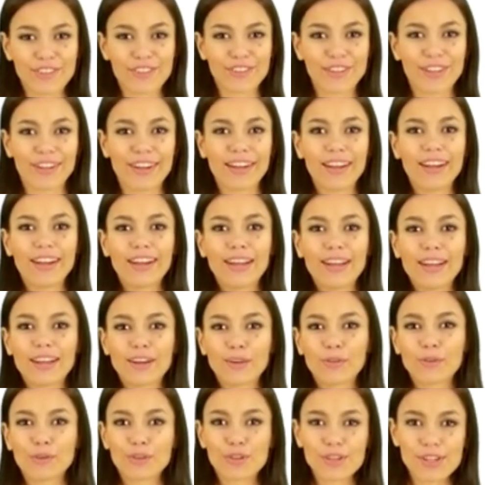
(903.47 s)
a single
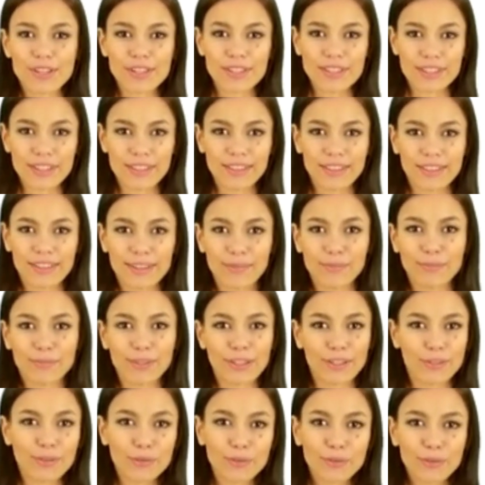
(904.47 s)
dose of
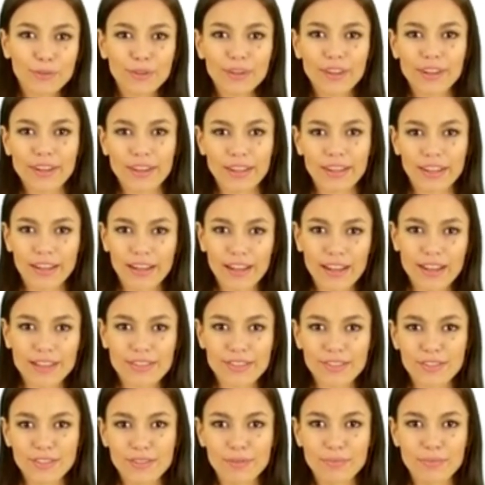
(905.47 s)
1,500
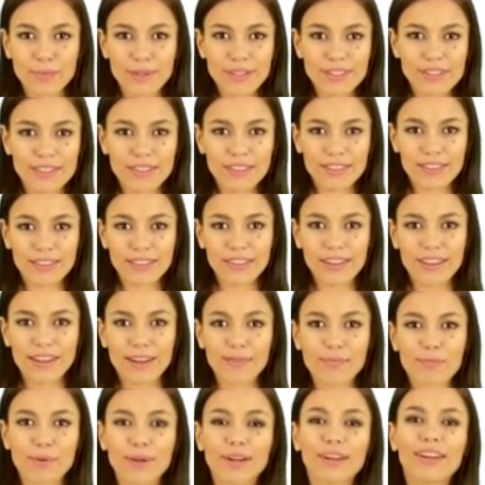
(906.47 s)
milligrams of
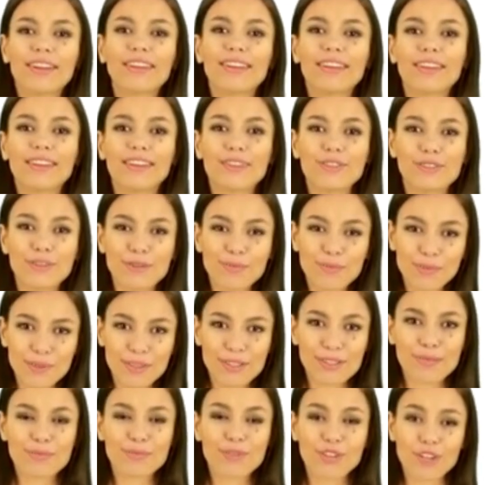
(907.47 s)
Acetyl-L-Carnitine has been
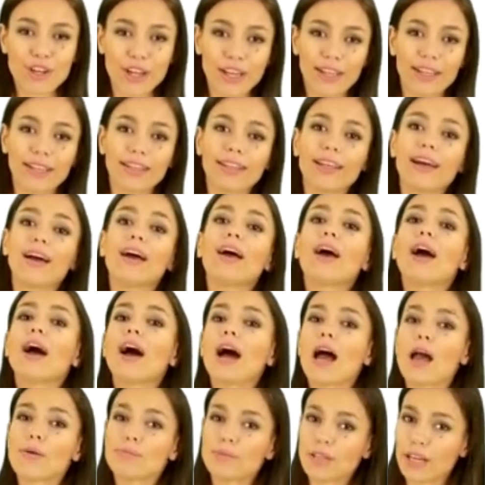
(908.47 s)
given by 4
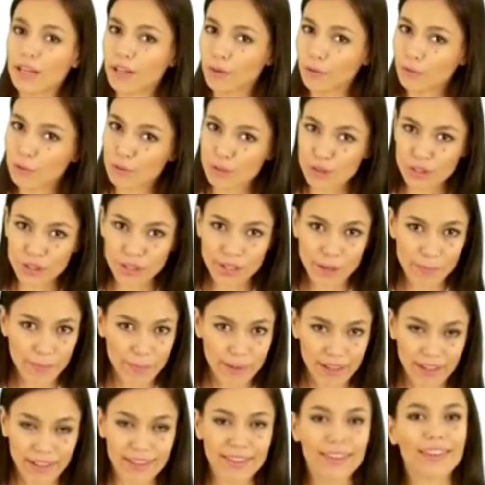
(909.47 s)
as a
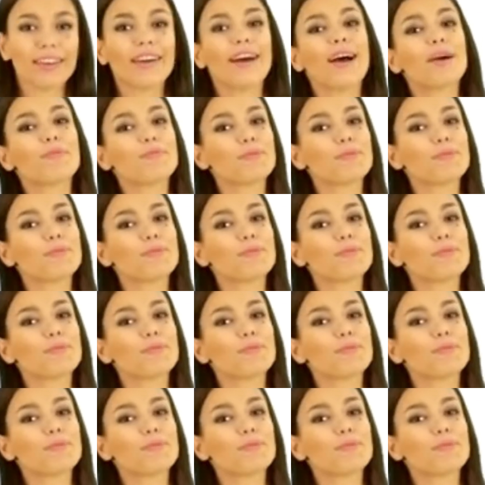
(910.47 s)
shot.